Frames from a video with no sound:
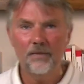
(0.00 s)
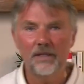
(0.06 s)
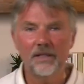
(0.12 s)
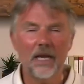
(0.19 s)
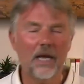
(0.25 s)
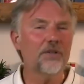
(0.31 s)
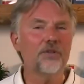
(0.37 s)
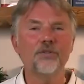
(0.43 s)

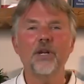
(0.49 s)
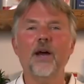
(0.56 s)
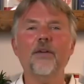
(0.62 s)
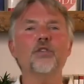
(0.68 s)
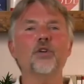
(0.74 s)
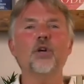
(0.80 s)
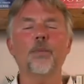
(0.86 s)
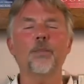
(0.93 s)
Now, you'll
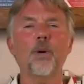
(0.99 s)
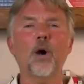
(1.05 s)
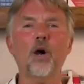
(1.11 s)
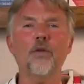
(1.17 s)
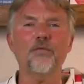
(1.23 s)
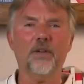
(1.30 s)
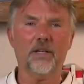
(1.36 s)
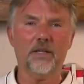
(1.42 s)
never do it
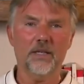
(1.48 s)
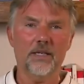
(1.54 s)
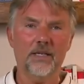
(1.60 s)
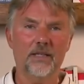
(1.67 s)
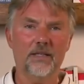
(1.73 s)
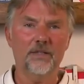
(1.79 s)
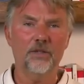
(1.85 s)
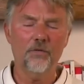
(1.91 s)

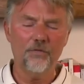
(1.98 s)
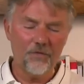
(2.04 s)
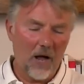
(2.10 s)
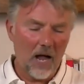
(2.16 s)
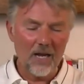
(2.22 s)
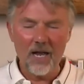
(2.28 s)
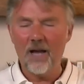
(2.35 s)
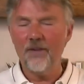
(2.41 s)
perfectly. You'll
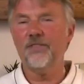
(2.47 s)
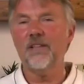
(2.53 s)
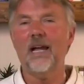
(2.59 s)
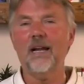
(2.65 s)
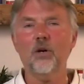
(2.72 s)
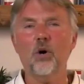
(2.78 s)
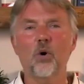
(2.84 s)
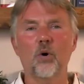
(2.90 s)
fall off
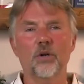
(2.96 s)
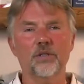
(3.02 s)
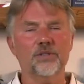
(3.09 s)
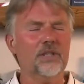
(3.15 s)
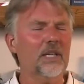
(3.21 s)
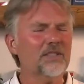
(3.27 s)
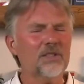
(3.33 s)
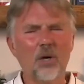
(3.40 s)
that horse.
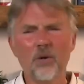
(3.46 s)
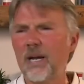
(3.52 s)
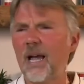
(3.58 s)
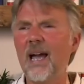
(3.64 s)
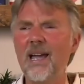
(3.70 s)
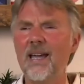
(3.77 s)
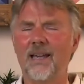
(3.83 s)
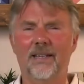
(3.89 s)
That's
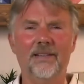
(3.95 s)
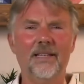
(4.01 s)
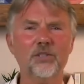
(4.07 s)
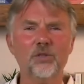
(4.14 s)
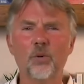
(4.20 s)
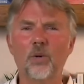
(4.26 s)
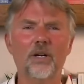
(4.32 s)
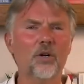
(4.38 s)
okay.
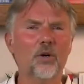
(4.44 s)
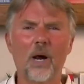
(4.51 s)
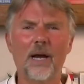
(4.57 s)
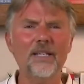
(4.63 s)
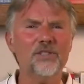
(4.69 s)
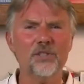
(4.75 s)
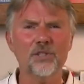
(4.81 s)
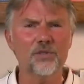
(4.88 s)
That's what
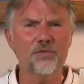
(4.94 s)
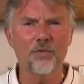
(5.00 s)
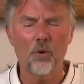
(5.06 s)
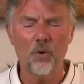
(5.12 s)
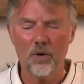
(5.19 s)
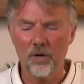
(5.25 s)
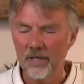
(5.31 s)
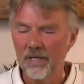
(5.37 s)
grace is
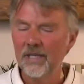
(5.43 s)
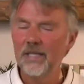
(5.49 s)
for.